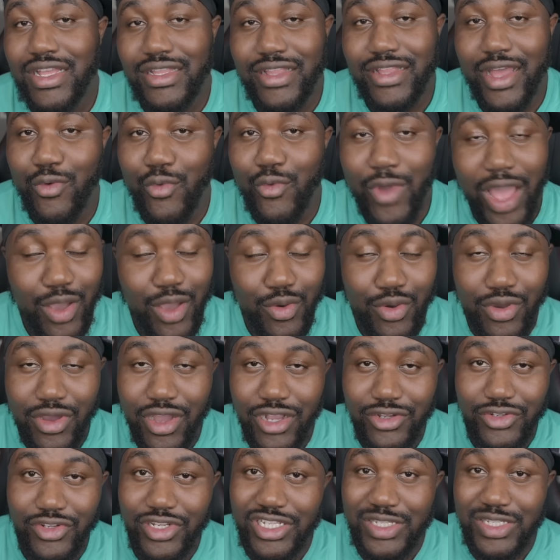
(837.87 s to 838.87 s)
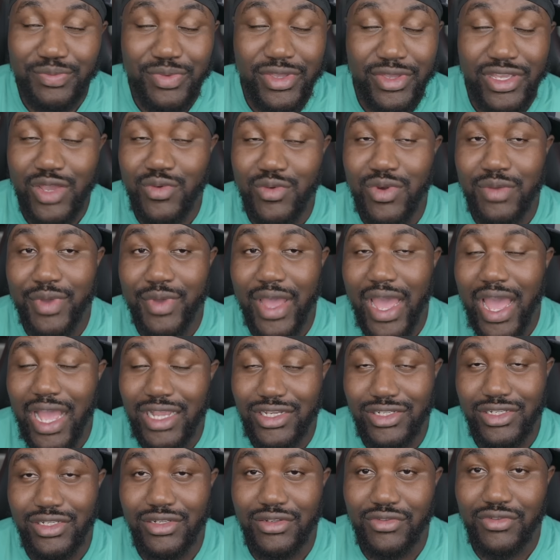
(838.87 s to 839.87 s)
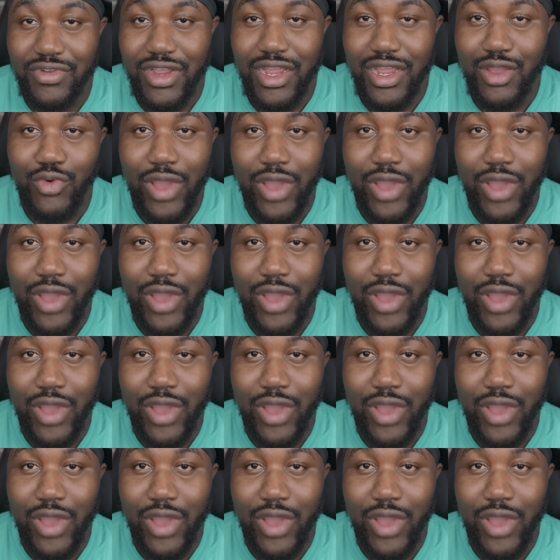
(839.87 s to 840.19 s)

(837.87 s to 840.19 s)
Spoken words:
Like Wack 100 is speaking with passion, right?